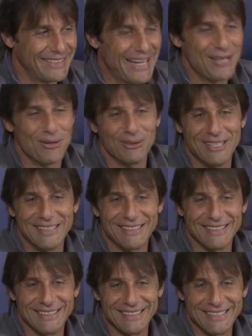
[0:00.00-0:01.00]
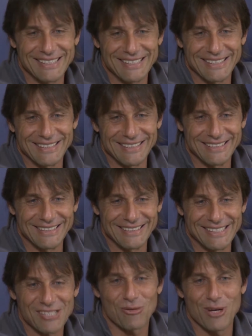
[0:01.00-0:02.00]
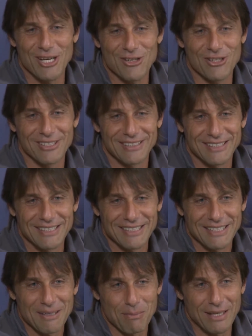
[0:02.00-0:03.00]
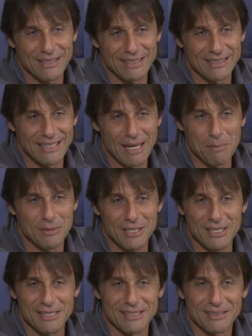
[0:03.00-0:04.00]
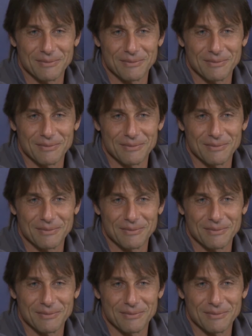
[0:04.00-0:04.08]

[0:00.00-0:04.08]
I know that is strange, but I'm this.